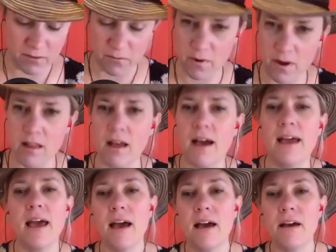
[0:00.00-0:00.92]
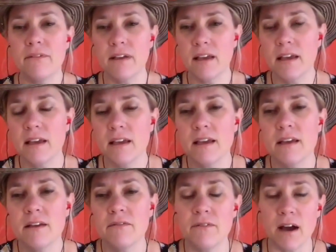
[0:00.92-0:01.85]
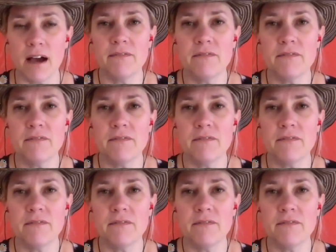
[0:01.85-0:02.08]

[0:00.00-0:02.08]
Well, I have five